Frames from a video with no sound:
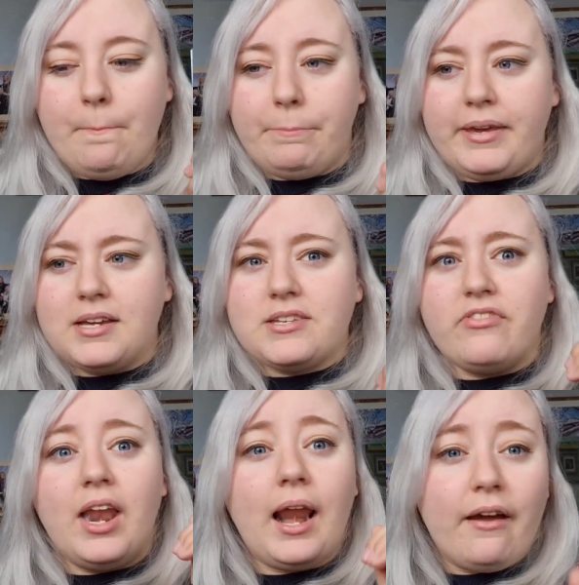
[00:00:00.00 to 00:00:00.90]
because of
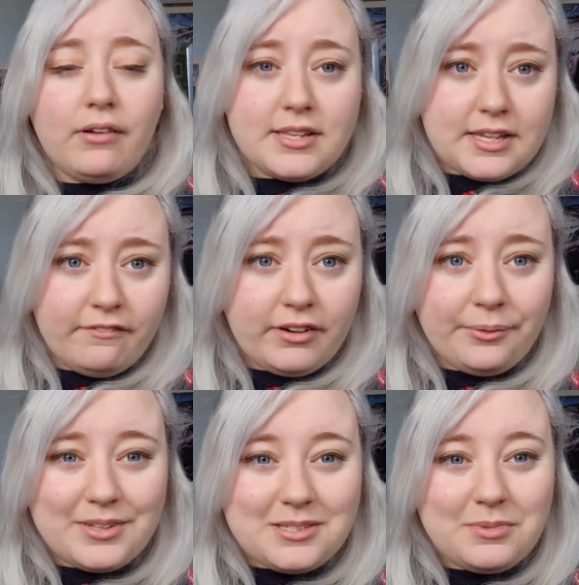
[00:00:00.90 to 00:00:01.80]
the level it's
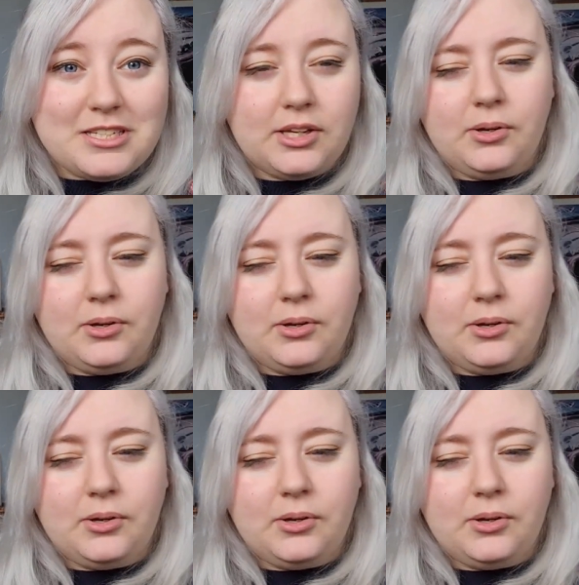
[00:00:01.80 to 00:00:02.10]
influenced me to,